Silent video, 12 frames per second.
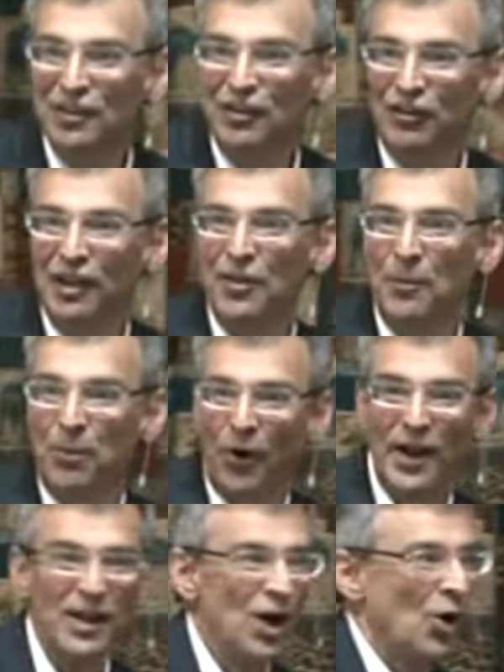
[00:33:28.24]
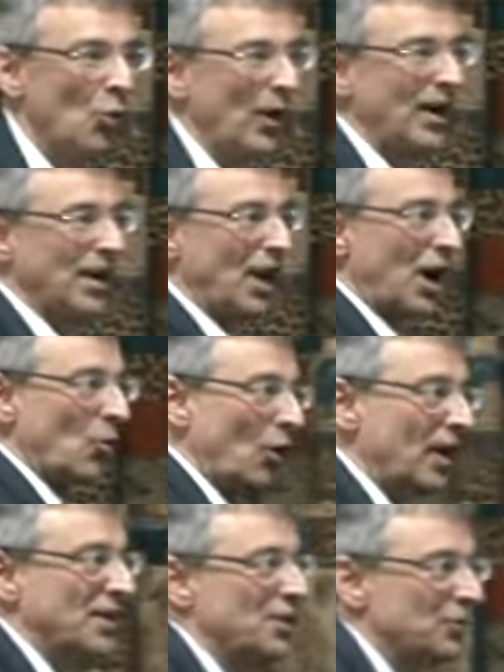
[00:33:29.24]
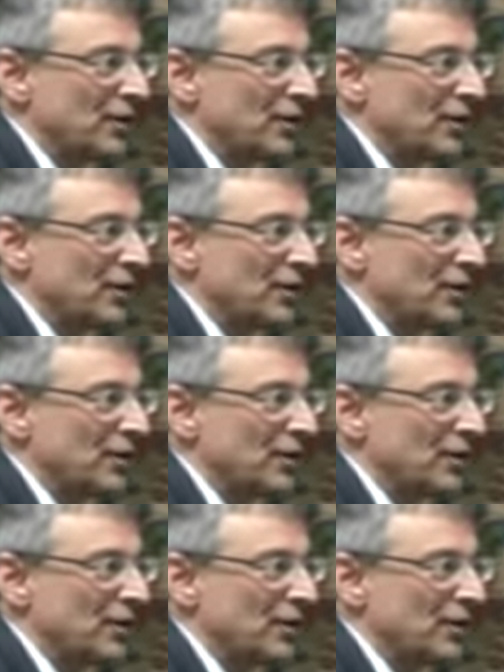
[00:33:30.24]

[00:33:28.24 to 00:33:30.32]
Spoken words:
Can you see the point? Where did our one